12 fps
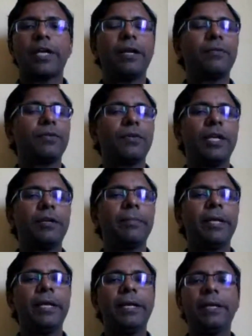Okay, so let
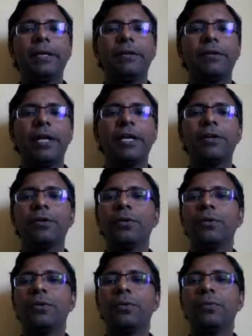me try
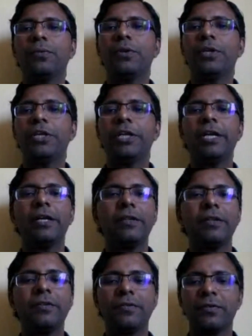to share
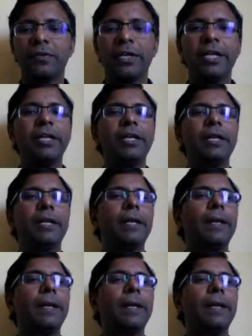this screen.